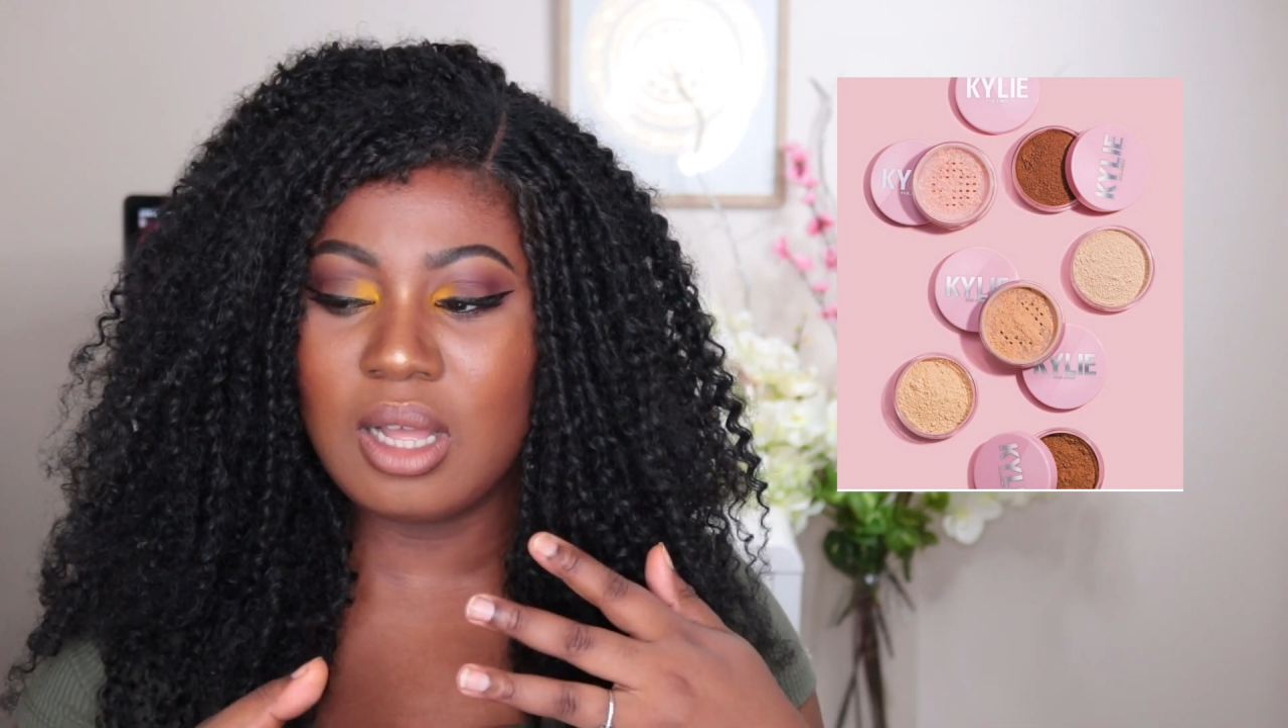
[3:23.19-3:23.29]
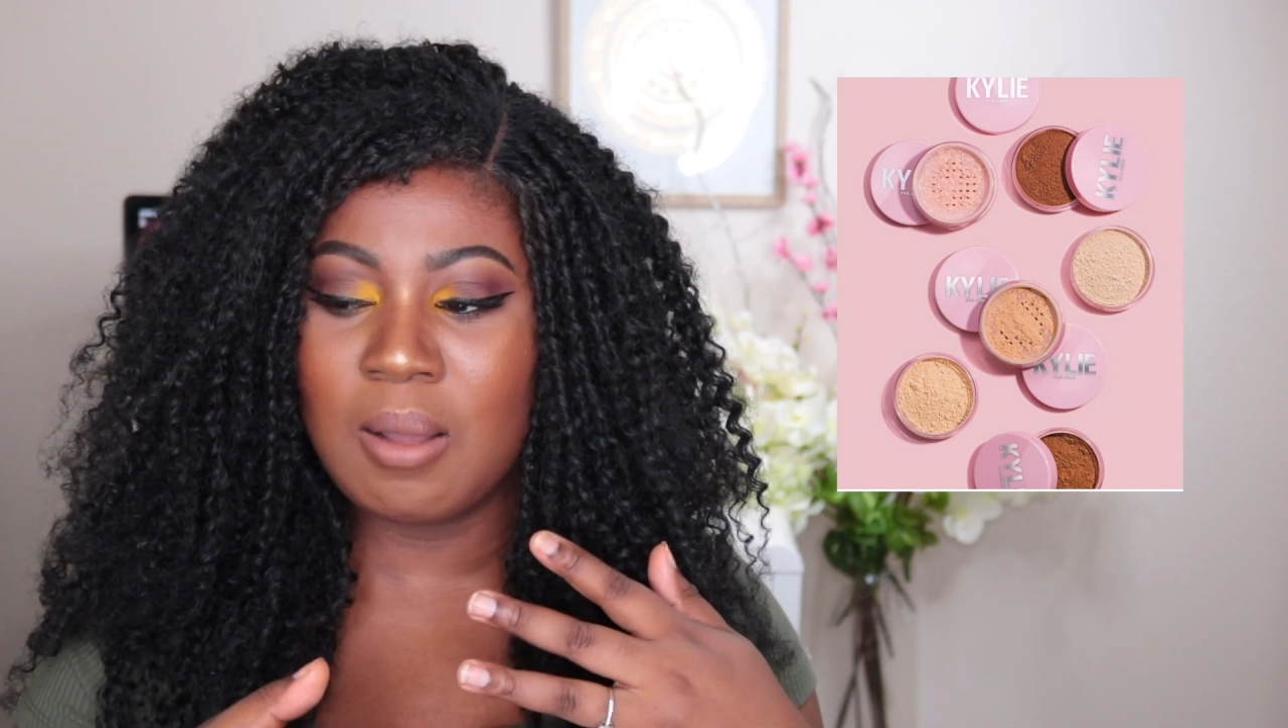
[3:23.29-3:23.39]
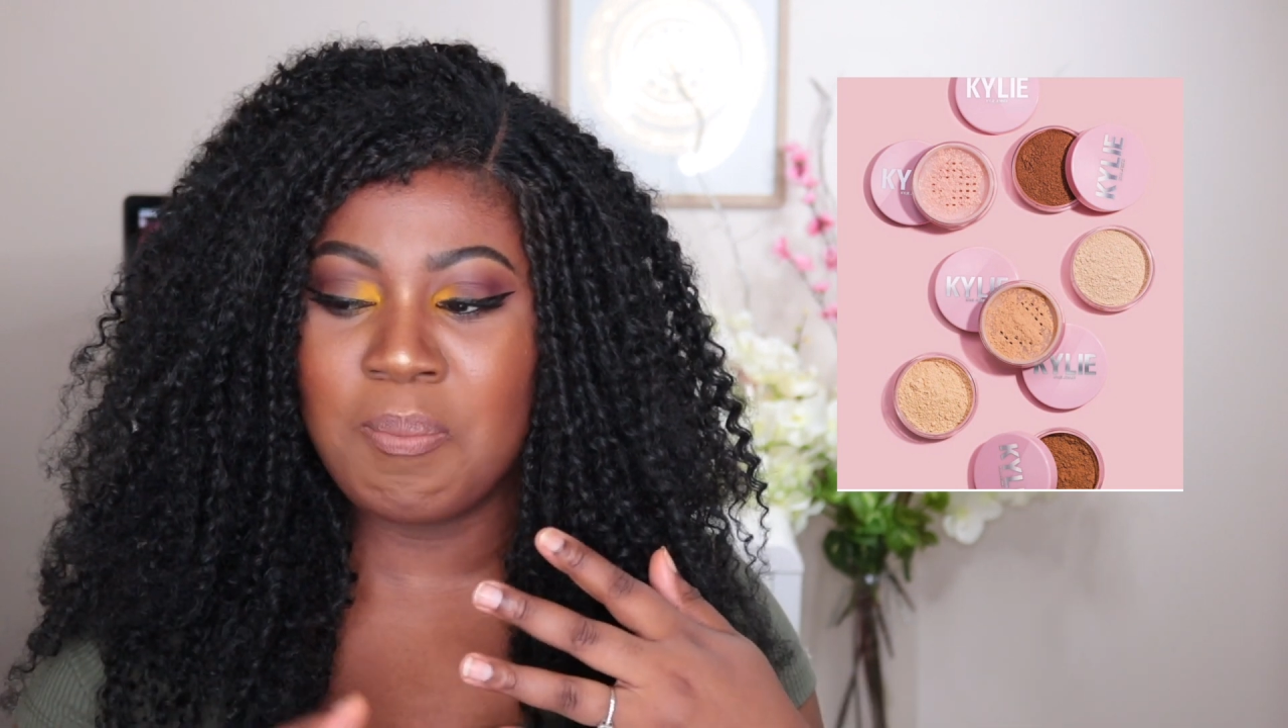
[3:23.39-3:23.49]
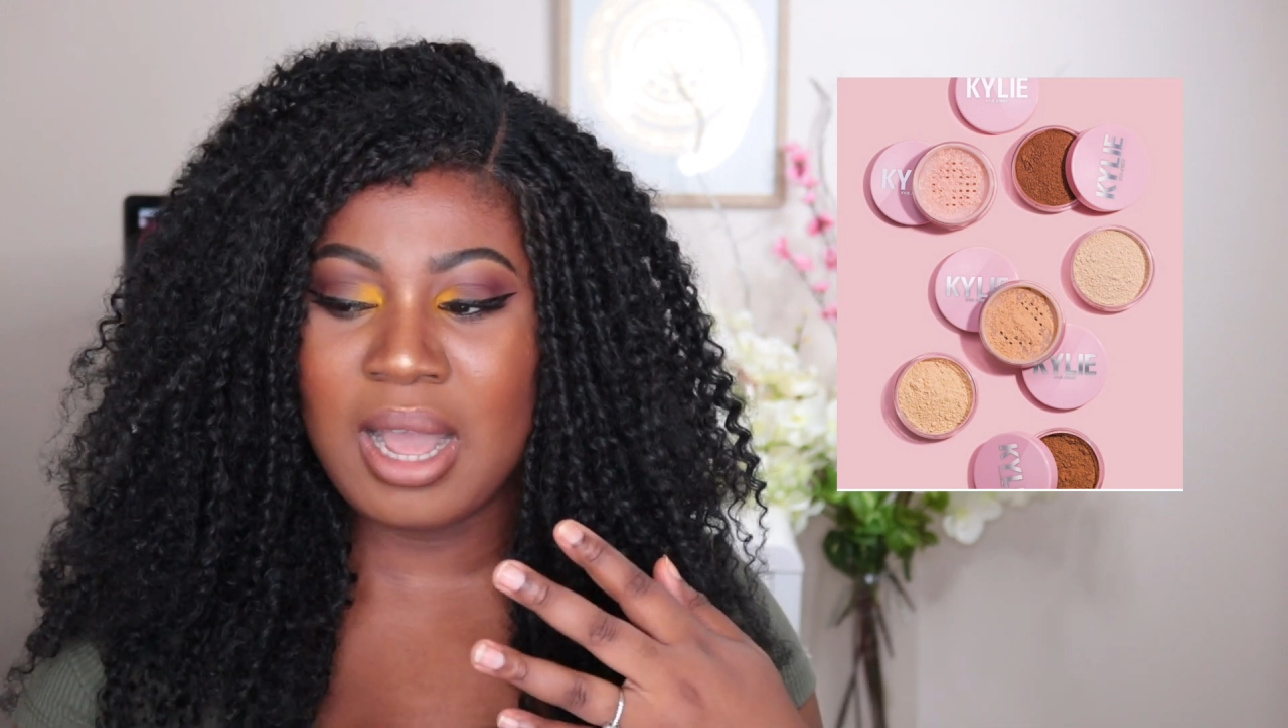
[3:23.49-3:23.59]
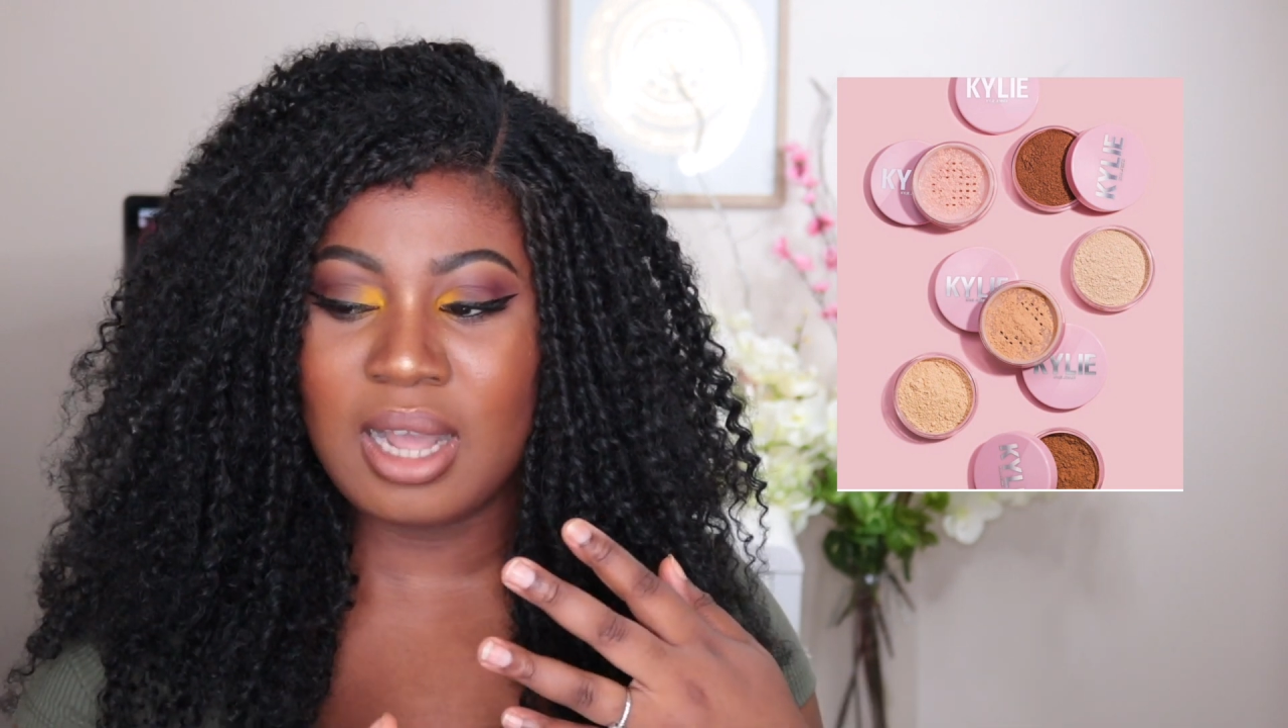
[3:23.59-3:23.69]

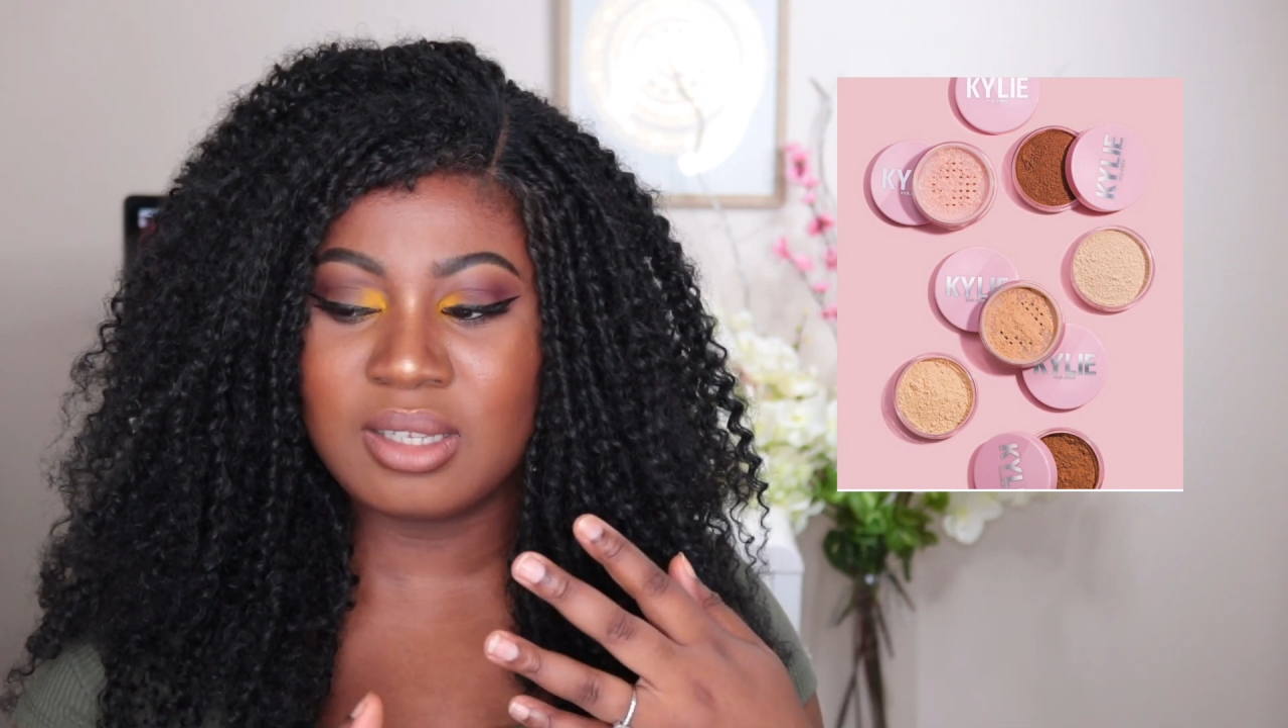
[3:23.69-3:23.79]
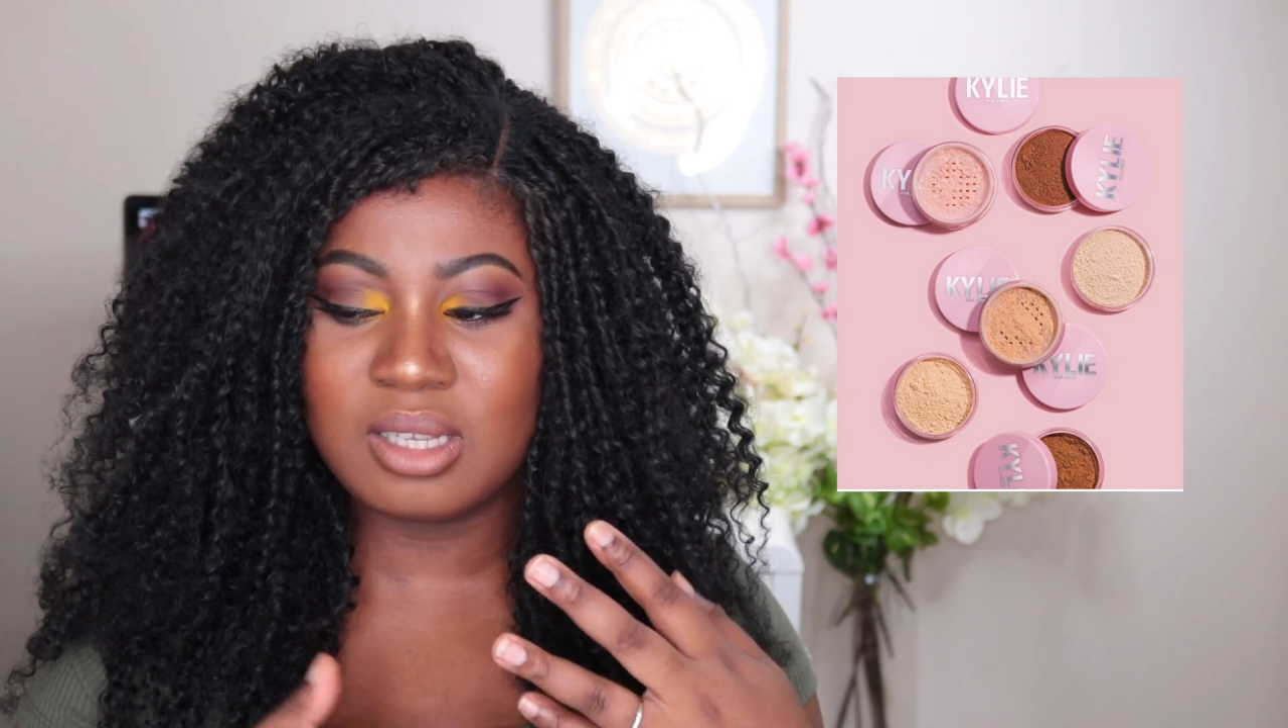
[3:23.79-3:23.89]
about